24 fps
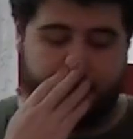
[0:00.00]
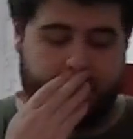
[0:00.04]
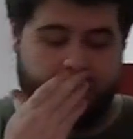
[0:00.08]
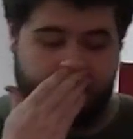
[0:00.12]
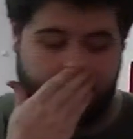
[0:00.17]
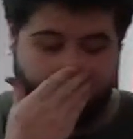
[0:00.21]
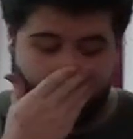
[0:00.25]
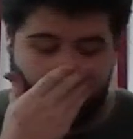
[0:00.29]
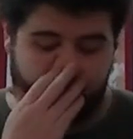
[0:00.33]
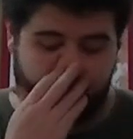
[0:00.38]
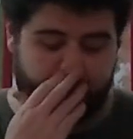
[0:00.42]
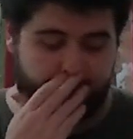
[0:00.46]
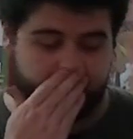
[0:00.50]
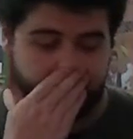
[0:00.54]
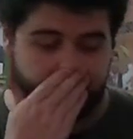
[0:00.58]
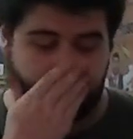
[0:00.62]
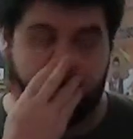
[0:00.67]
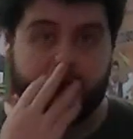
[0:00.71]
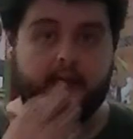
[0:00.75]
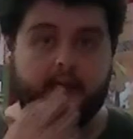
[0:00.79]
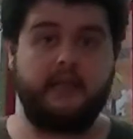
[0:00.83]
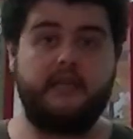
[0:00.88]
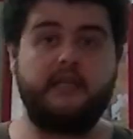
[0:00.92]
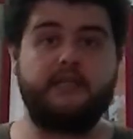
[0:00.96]

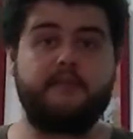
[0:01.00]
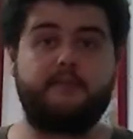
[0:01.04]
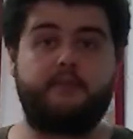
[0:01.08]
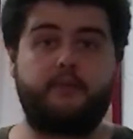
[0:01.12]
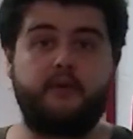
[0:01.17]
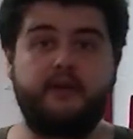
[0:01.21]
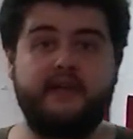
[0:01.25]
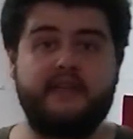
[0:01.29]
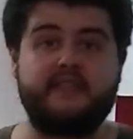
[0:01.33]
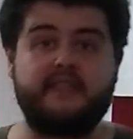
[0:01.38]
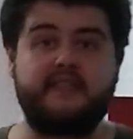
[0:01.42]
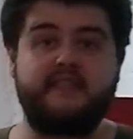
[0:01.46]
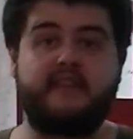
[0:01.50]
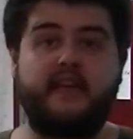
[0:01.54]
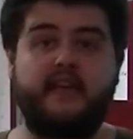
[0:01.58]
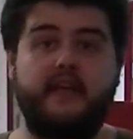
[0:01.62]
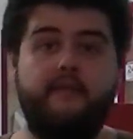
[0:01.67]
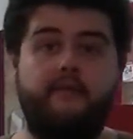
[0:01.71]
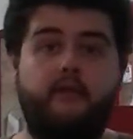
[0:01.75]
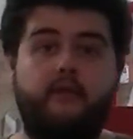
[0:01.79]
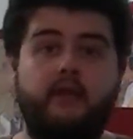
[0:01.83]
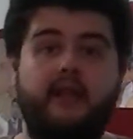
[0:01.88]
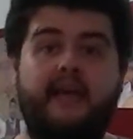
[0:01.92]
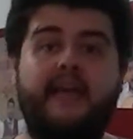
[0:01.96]
And it is pretty
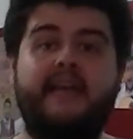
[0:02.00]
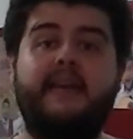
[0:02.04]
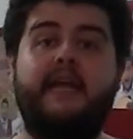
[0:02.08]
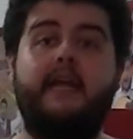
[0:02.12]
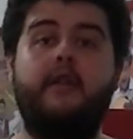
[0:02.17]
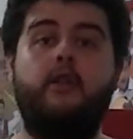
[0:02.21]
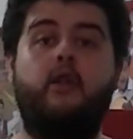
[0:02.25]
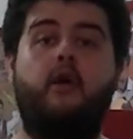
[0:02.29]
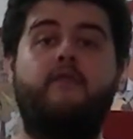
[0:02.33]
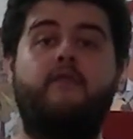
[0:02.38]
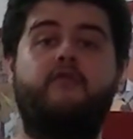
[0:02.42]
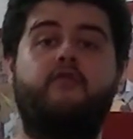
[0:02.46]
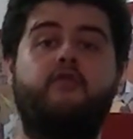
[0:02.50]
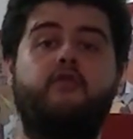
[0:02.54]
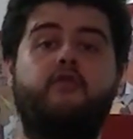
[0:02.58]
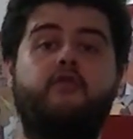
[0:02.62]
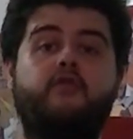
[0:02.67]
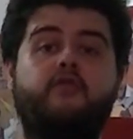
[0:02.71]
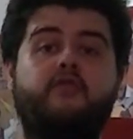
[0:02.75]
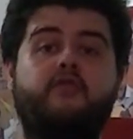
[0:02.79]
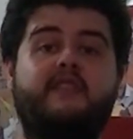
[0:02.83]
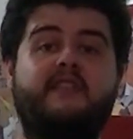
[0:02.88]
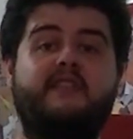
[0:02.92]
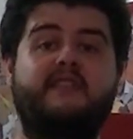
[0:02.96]
stable, and I love to
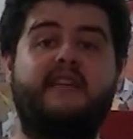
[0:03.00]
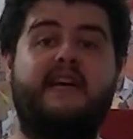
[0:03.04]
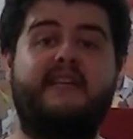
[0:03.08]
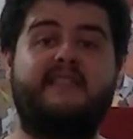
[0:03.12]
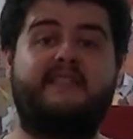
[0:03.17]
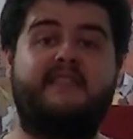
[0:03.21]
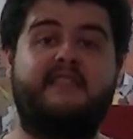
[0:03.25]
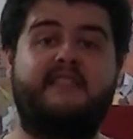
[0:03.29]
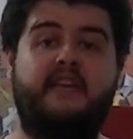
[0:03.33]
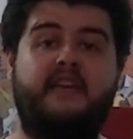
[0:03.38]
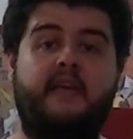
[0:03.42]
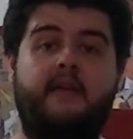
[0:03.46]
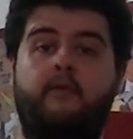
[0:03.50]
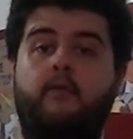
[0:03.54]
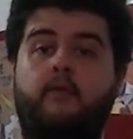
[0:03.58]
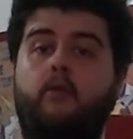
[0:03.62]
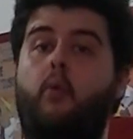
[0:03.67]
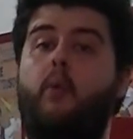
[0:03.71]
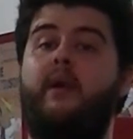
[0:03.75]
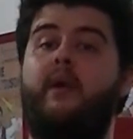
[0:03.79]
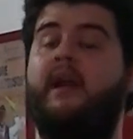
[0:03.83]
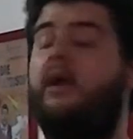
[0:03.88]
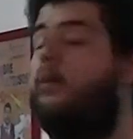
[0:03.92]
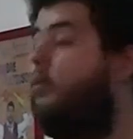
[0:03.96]
use this as a table.
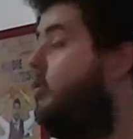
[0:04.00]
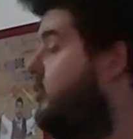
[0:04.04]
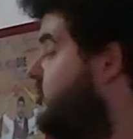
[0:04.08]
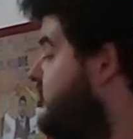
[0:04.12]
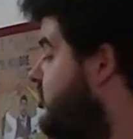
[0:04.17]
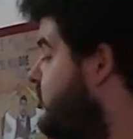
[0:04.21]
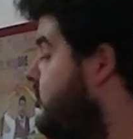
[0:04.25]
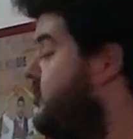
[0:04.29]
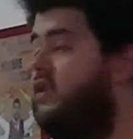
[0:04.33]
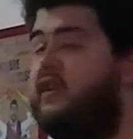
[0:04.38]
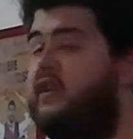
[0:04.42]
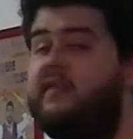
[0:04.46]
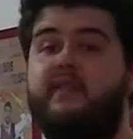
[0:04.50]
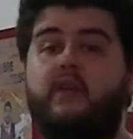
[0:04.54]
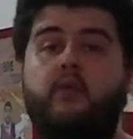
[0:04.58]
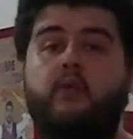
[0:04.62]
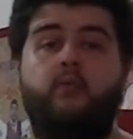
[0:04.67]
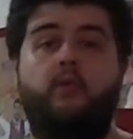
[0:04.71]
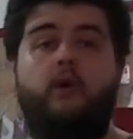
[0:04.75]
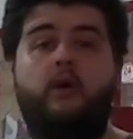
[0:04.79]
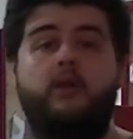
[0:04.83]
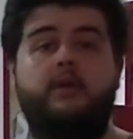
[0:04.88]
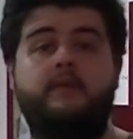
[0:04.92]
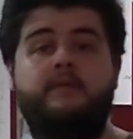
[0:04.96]
When I was using the
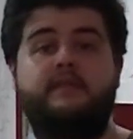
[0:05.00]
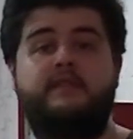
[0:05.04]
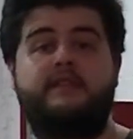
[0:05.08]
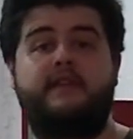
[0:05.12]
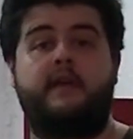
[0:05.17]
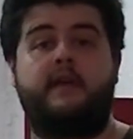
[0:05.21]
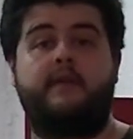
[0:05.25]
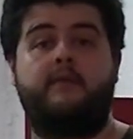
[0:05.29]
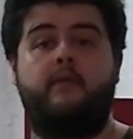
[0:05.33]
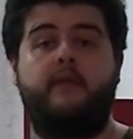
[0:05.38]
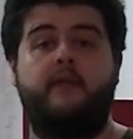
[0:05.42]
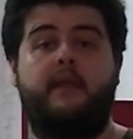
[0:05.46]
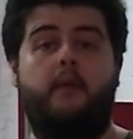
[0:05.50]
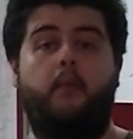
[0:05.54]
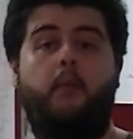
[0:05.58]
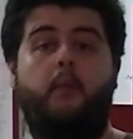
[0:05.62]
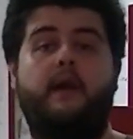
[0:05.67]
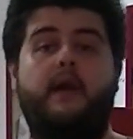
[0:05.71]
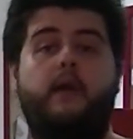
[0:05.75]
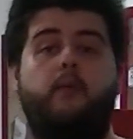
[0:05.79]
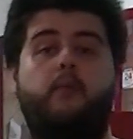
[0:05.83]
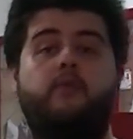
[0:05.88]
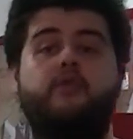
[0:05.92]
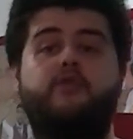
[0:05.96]
roll-on table and when
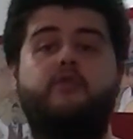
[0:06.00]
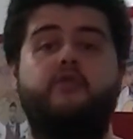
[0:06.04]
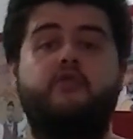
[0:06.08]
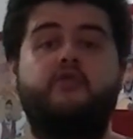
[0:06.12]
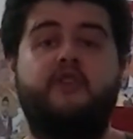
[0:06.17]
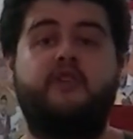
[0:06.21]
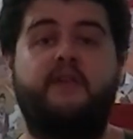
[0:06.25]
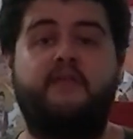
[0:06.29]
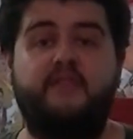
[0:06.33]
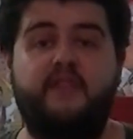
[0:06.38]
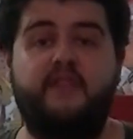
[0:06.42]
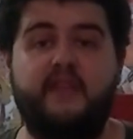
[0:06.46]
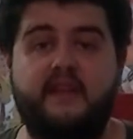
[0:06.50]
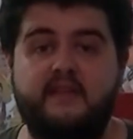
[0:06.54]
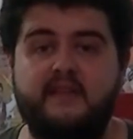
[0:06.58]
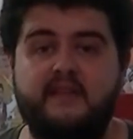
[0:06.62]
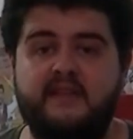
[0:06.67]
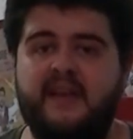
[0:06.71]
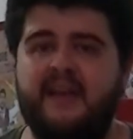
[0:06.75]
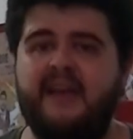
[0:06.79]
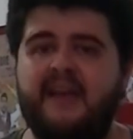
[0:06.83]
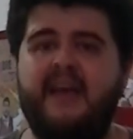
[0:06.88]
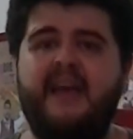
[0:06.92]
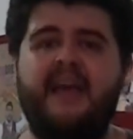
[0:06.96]
I was using this,
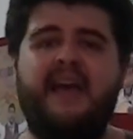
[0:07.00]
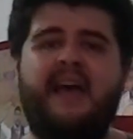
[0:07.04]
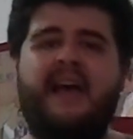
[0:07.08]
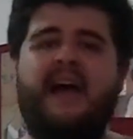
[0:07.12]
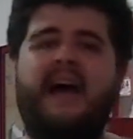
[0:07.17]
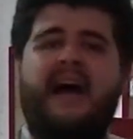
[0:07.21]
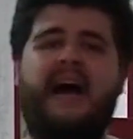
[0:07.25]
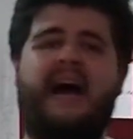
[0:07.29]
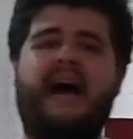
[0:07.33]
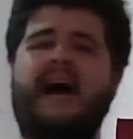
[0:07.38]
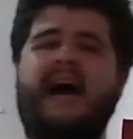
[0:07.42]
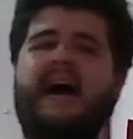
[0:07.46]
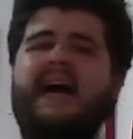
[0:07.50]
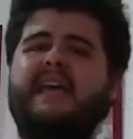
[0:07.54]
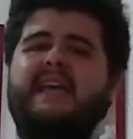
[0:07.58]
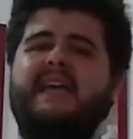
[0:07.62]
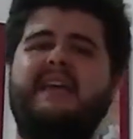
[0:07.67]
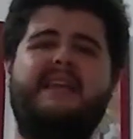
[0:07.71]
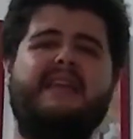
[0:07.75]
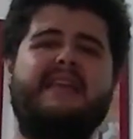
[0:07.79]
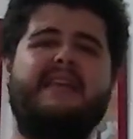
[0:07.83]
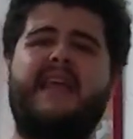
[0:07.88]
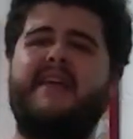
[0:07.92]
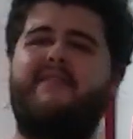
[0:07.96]

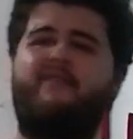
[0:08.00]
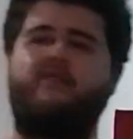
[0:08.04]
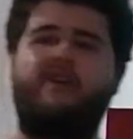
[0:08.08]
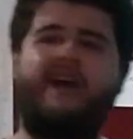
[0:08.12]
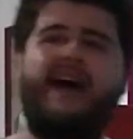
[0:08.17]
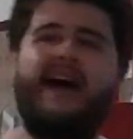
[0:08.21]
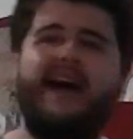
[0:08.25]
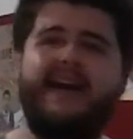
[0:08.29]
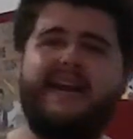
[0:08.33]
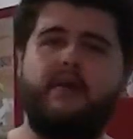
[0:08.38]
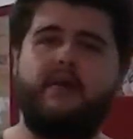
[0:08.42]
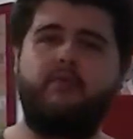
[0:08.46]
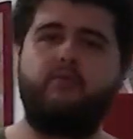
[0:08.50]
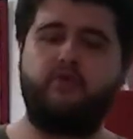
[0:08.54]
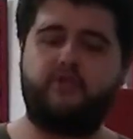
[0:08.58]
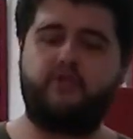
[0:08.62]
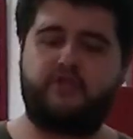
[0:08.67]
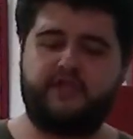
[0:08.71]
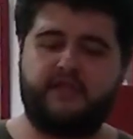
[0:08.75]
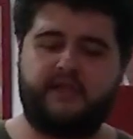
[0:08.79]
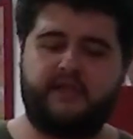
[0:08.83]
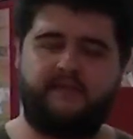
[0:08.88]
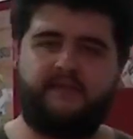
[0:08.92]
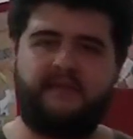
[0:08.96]
I never had a
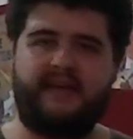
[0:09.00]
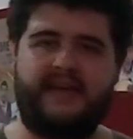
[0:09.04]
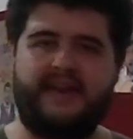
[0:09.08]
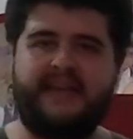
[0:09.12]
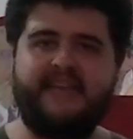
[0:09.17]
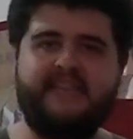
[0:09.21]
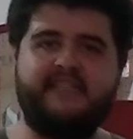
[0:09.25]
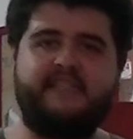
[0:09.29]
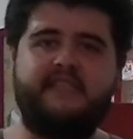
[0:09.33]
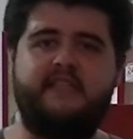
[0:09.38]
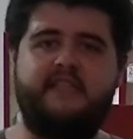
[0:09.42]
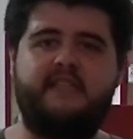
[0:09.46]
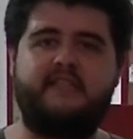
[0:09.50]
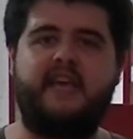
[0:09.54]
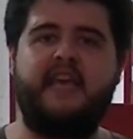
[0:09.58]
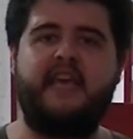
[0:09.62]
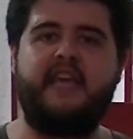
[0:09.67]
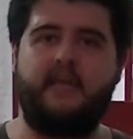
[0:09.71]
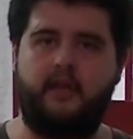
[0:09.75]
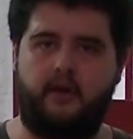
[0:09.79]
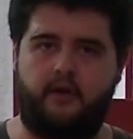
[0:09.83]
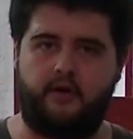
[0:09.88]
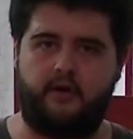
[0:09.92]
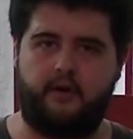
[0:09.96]
routine that I did
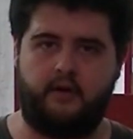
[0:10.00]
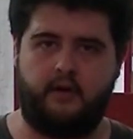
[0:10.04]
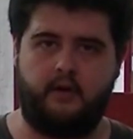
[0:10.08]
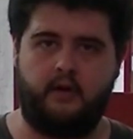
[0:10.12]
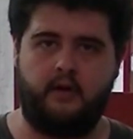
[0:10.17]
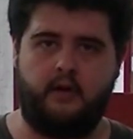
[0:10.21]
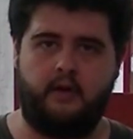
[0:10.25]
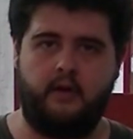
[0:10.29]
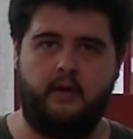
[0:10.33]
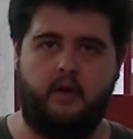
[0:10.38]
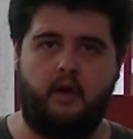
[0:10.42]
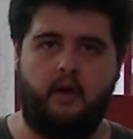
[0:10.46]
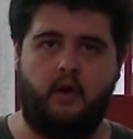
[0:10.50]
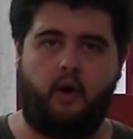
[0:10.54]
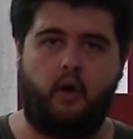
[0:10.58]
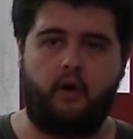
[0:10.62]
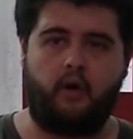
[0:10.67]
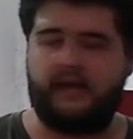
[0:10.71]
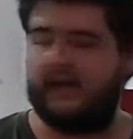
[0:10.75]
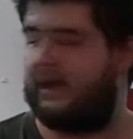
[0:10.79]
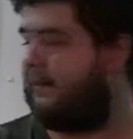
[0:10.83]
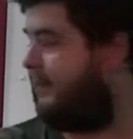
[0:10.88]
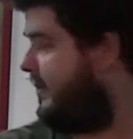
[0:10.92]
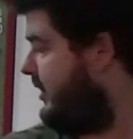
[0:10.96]
here,
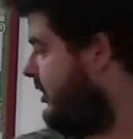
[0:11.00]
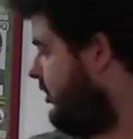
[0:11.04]
okay?